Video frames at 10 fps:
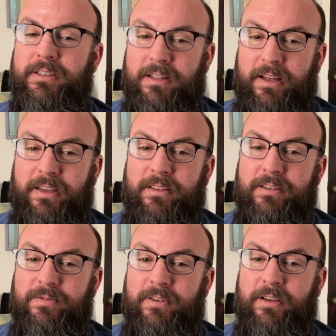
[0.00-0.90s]
like this
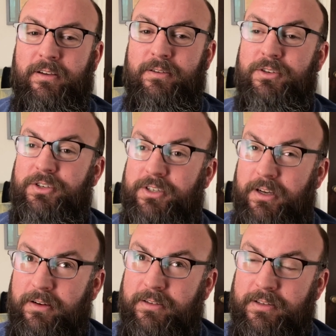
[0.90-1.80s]
video,
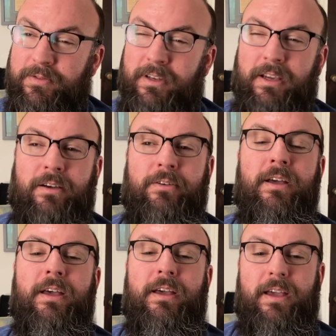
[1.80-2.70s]
share this video,
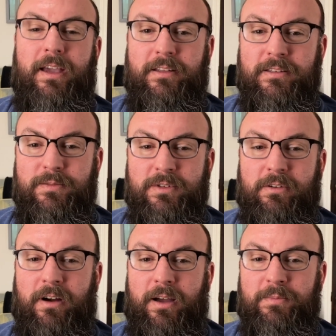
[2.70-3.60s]
and
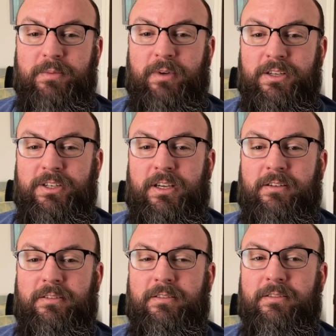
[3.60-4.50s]
subscribe to my
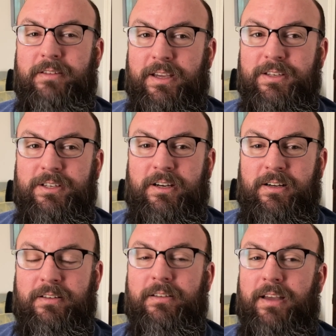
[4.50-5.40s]
channel. Thanks,
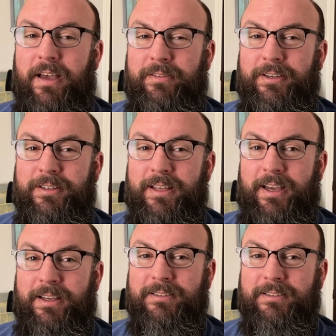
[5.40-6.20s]
y'all. Have a good day.